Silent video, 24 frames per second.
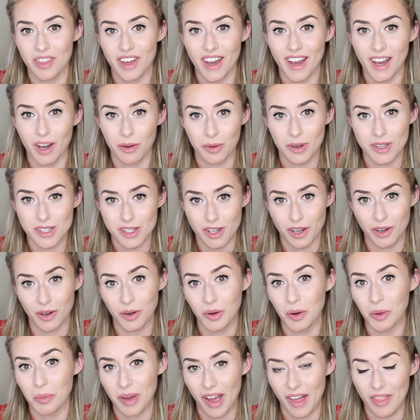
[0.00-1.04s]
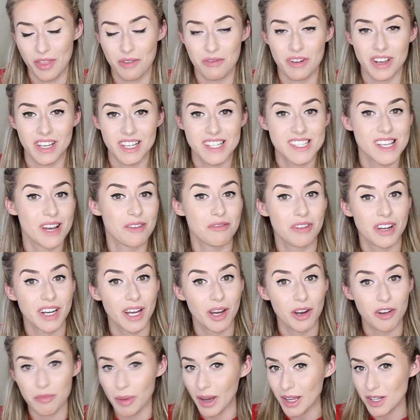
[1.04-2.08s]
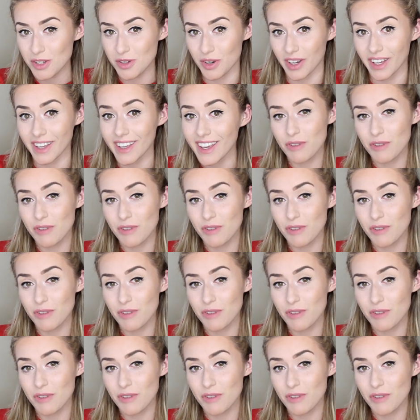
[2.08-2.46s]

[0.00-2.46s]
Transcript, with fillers: the hours are up and the rings have run out of battery.